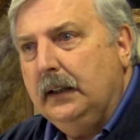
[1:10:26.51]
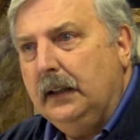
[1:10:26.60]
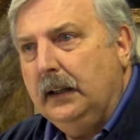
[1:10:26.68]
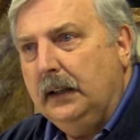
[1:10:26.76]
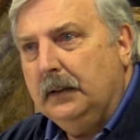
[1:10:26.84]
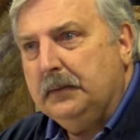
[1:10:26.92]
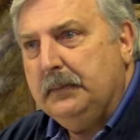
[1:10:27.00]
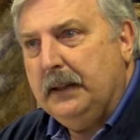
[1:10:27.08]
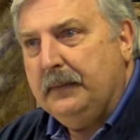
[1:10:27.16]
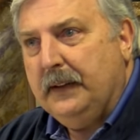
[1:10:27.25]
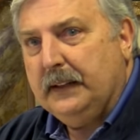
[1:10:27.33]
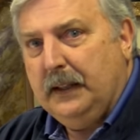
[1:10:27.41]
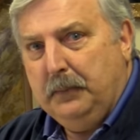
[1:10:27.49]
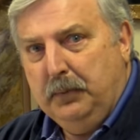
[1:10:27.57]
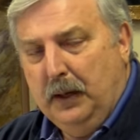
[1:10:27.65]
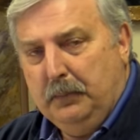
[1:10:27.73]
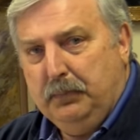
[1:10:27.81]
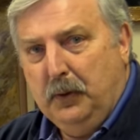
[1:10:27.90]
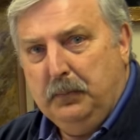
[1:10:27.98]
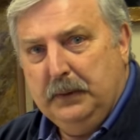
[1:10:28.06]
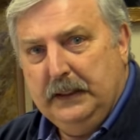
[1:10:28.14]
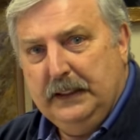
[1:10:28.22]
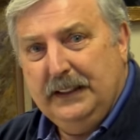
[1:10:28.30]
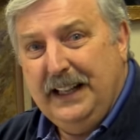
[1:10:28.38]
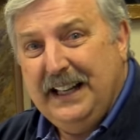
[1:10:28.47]
uh, as a matter of fact, I brought
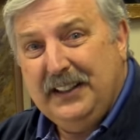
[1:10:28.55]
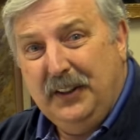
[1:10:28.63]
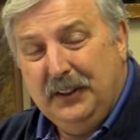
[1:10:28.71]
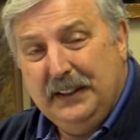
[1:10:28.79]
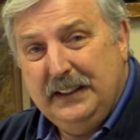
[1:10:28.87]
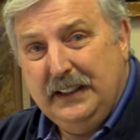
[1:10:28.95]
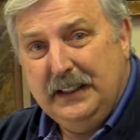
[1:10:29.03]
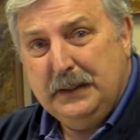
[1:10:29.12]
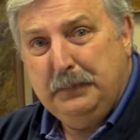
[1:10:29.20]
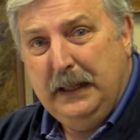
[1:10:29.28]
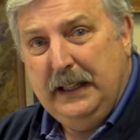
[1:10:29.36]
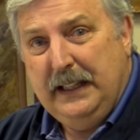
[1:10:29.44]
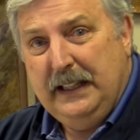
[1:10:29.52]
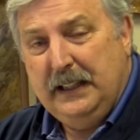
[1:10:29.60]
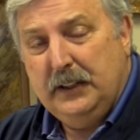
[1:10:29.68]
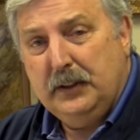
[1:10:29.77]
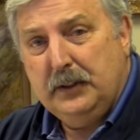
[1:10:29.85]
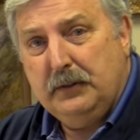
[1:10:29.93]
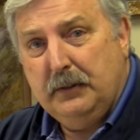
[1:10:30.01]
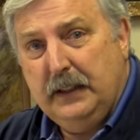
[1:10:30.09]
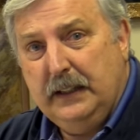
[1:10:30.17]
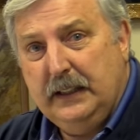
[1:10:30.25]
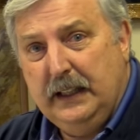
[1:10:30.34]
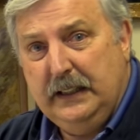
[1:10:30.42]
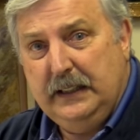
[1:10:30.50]
propylene glycol into this painting industry
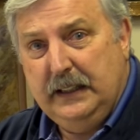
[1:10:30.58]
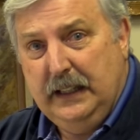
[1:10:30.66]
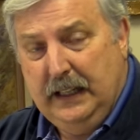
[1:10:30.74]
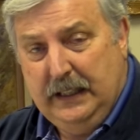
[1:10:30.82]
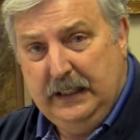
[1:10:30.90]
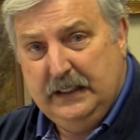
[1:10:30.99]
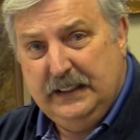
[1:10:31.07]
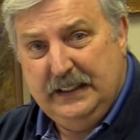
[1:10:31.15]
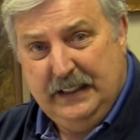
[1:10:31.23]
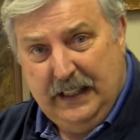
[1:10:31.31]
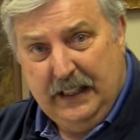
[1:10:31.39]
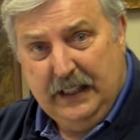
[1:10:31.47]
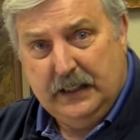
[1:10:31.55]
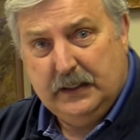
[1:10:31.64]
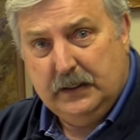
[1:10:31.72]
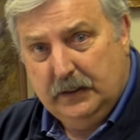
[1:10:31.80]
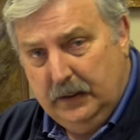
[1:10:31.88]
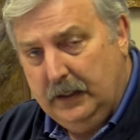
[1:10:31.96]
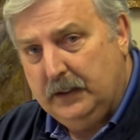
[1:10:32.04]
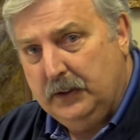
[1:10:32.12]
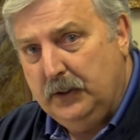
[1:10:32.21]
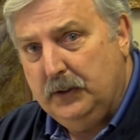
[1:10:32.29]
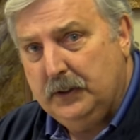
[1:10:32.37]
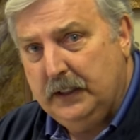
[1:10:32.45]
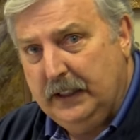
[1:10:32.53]
in 1986 and
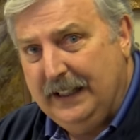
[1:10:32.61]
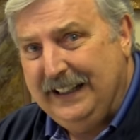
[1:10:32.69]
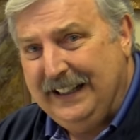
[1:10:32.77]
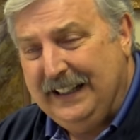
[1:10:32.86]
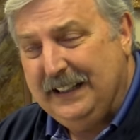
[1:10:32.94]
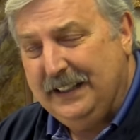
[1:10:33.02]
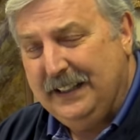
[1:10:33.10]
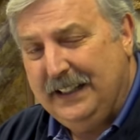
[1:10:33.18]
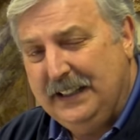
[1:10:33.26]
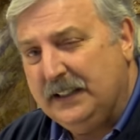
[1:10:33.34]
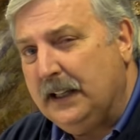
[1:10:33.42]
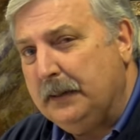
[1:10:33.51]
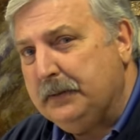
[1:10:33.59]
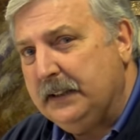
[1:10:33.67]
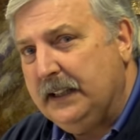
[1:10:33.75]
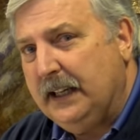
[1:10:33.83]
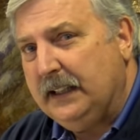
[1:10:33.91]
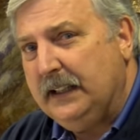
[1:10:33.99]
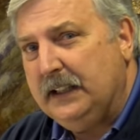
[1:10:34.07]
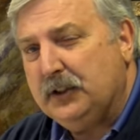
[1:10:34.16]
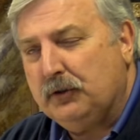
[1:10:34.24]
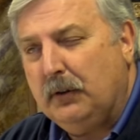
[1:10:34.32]
using it in these types of techniques,